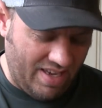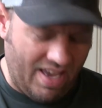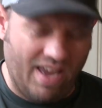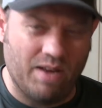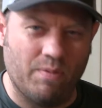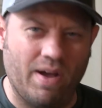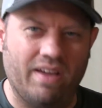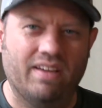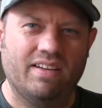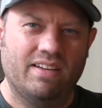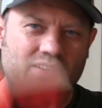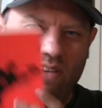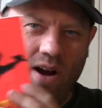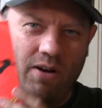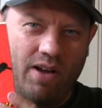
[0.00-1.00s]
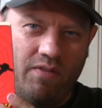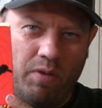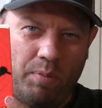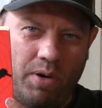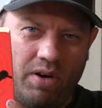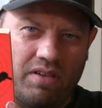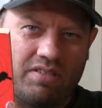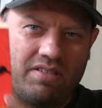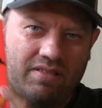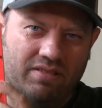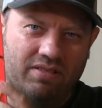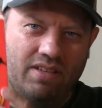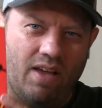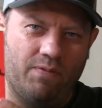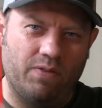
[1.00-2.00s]
Anyway, Daredevil books.
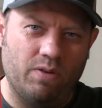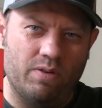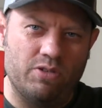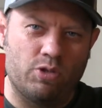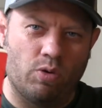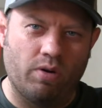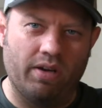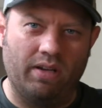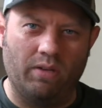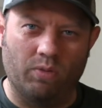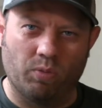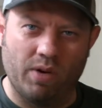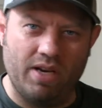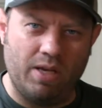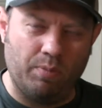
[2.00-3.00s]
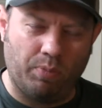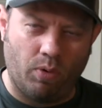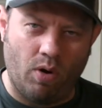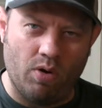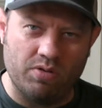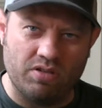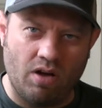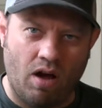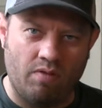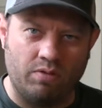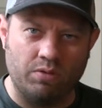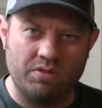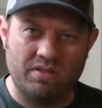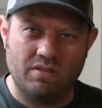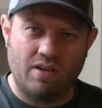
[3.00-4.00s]
If you enjoy reading prose
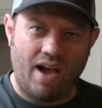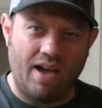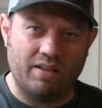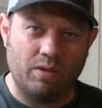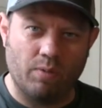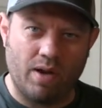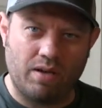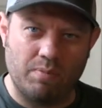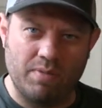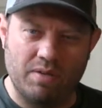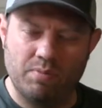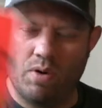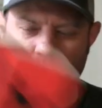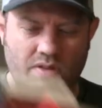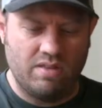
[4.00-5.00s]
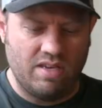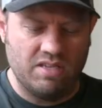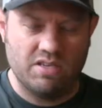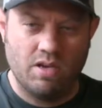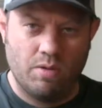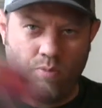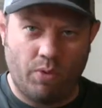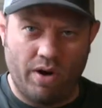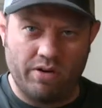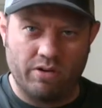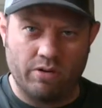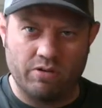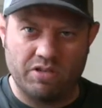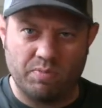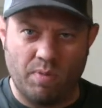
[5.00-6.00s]
novels, highly recommend both of these.
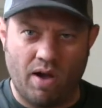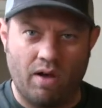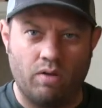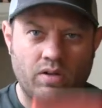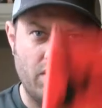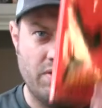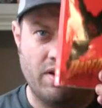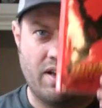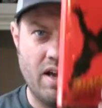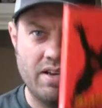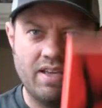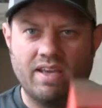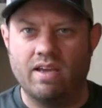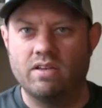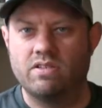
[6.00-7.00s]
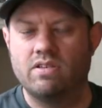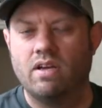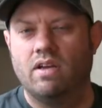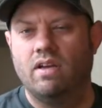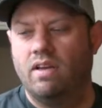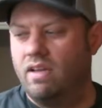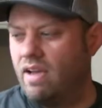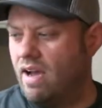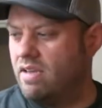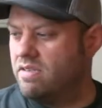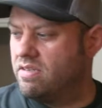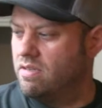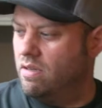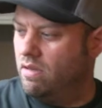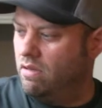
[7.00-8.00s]
Predator, Smile, The Cutting Edge.
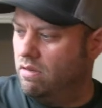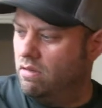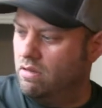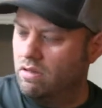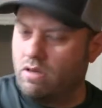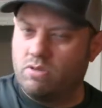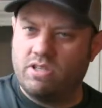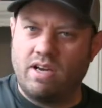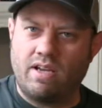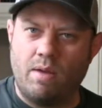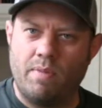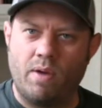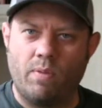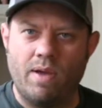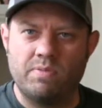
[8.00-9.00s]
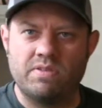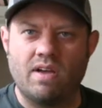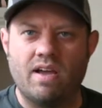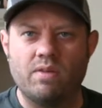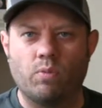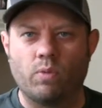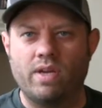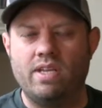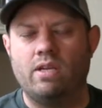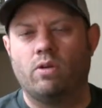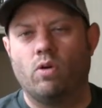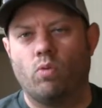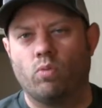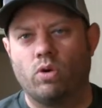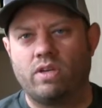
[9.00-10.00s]
Guys, go check out my website,
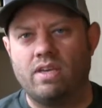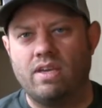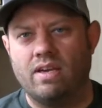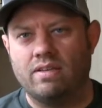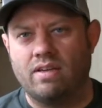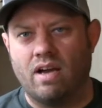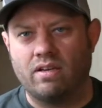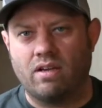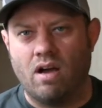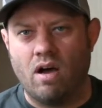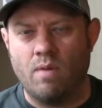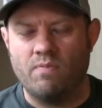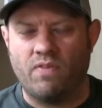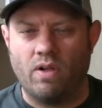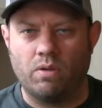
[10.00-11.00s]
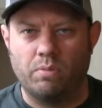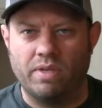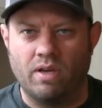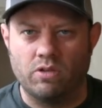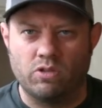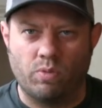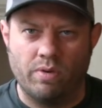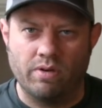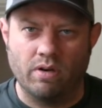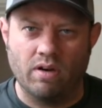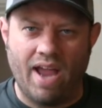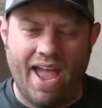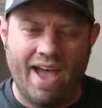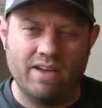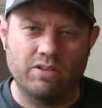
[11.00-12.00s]
readingrookie.com. Follow me on
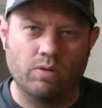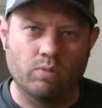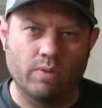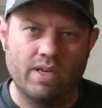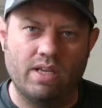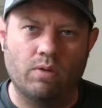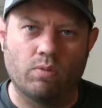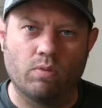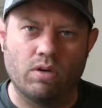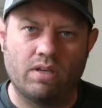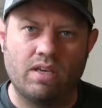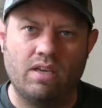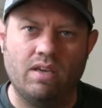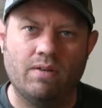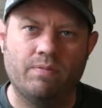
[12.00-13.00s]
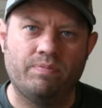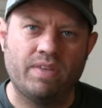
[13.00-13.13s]
Twitter at readingrookie.